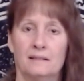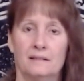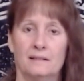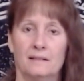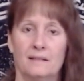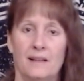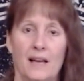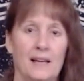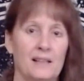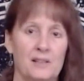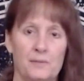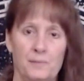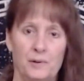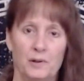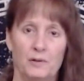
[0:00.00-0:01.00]
That is
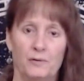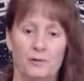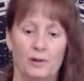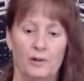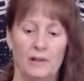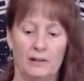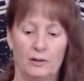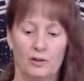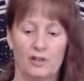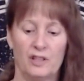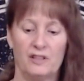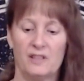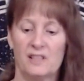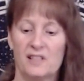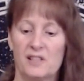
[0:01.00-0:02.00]
beautiful energy.
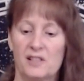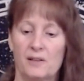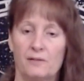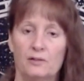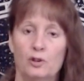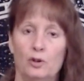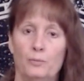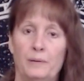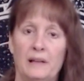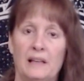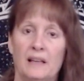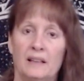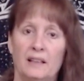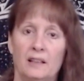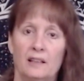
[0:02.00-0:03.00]
This is a new beginning, a